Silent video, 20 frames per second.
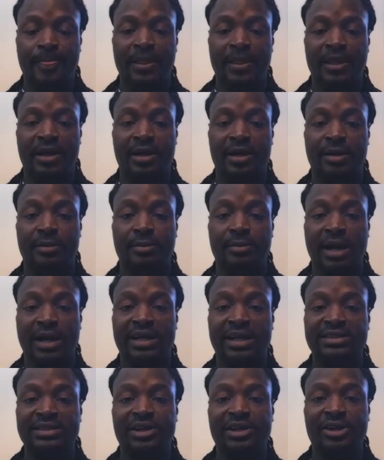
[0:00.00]
And
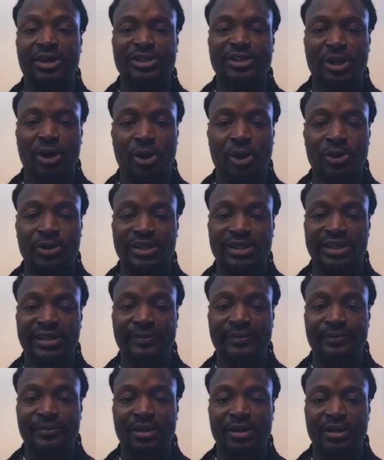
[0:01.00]
as I got older,
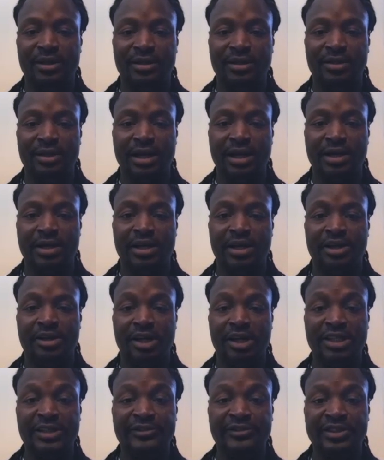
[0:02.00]
a
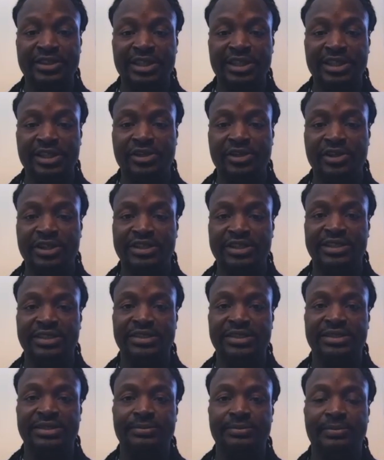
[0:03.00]
lot of
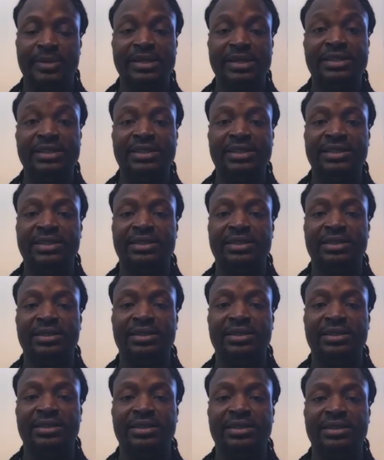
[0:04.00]
insecurities basically
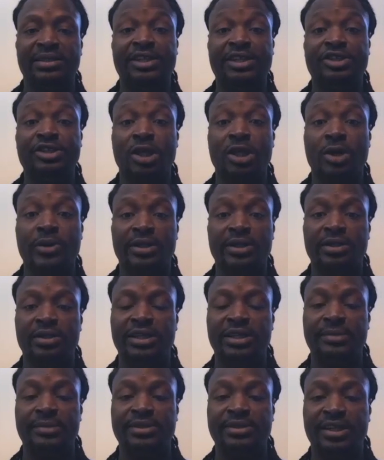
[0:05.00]
started showing
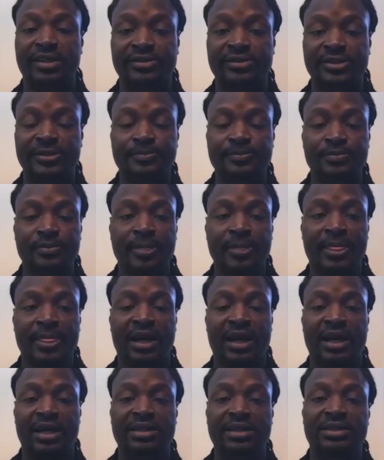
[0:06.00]
themselves.
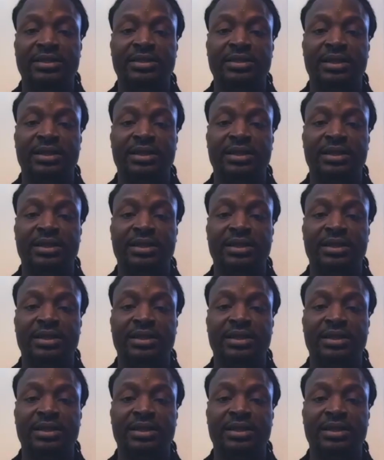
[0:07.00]
And